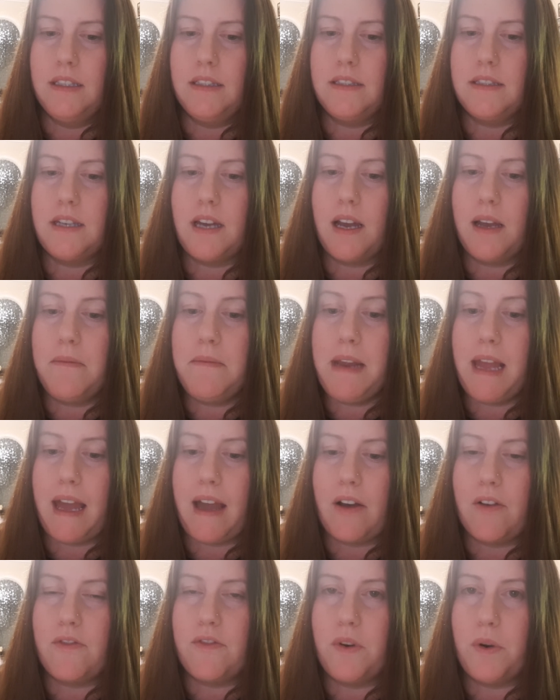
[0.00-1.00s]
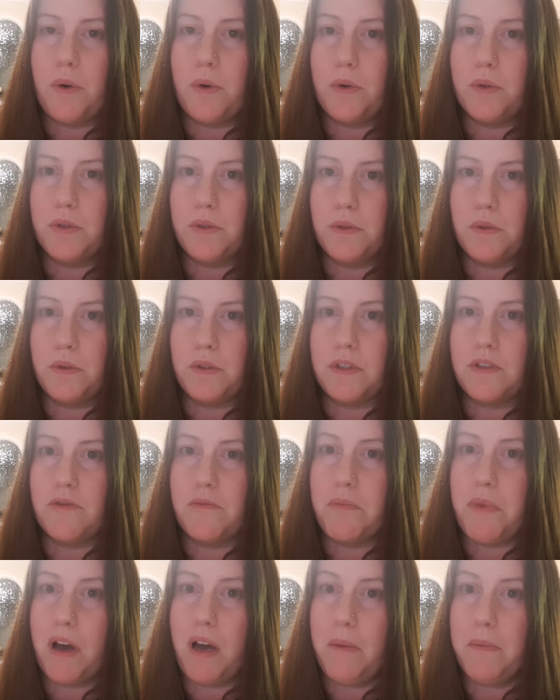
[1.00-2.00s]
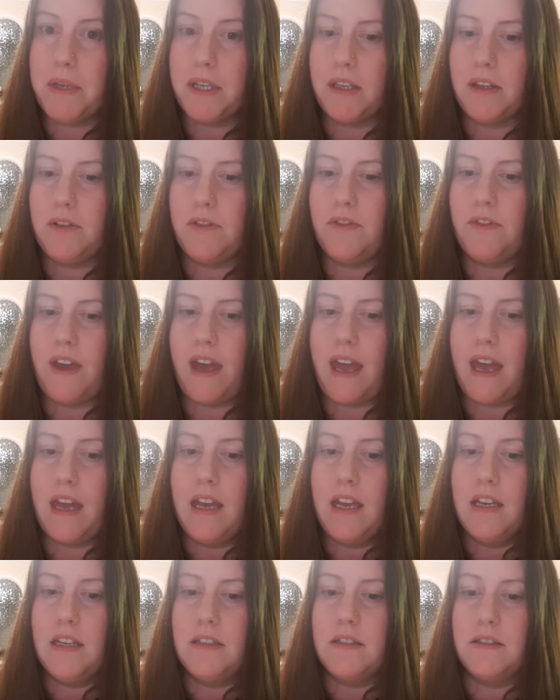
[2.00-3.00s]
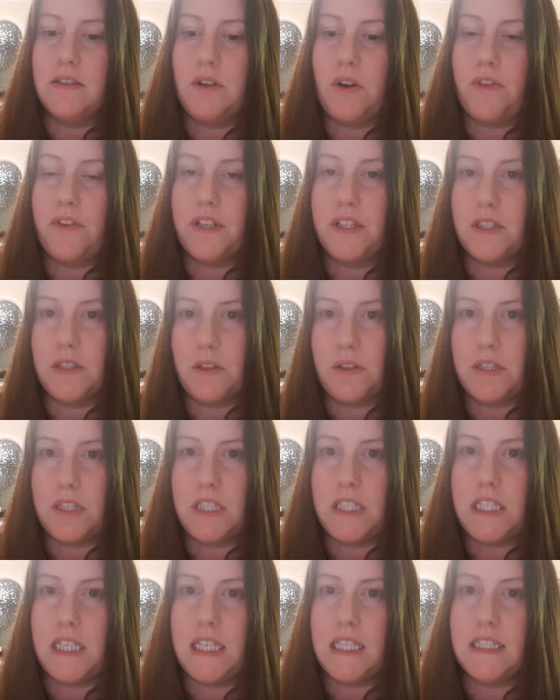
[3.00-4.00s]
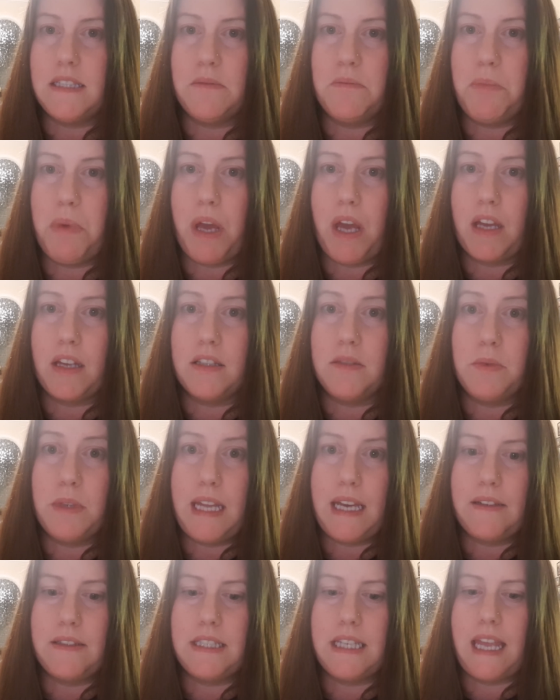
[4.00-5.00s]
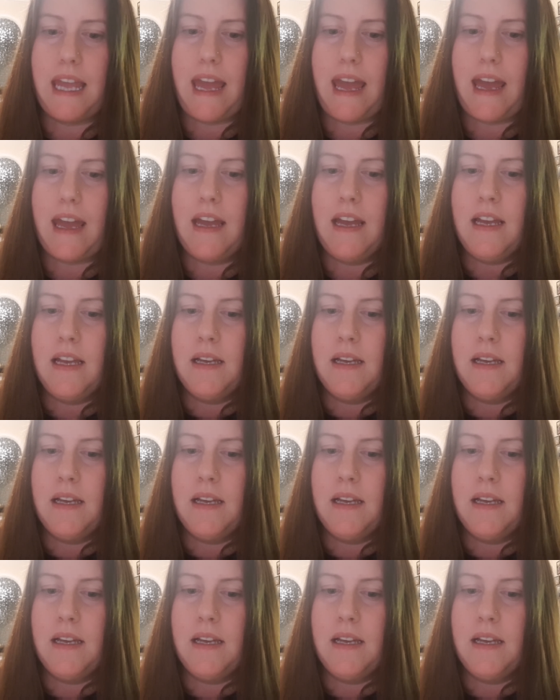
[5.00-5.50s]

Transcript: Time now for all sorts of barbecue fare, scoffing sausages and burgers without a care.